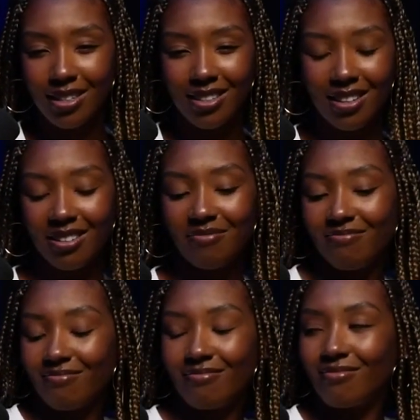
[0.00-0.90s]
And
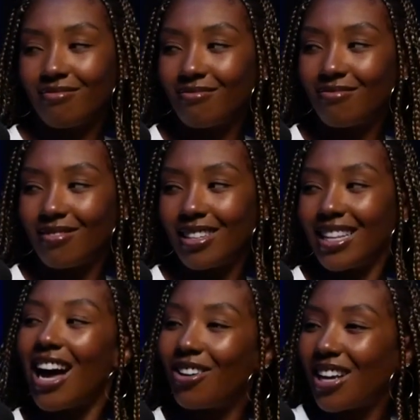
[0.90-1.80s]

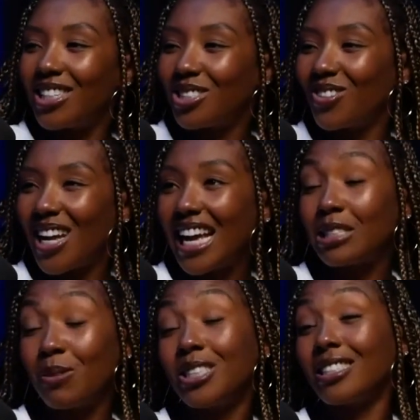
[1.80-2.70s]
now I just feel like,
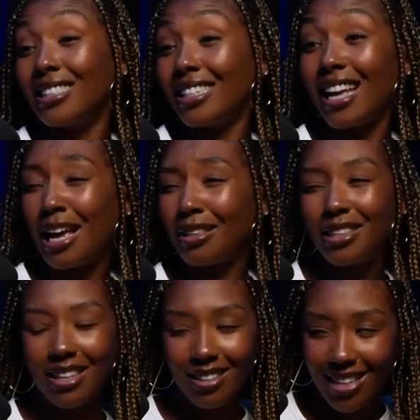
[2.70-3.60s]
especially today,
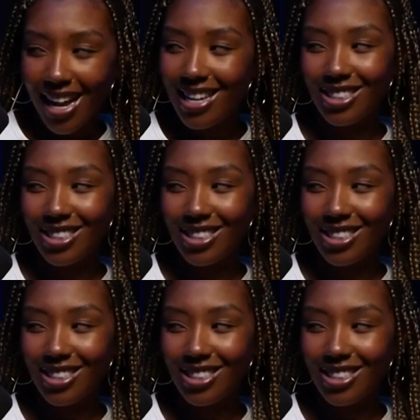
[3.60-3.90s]
that is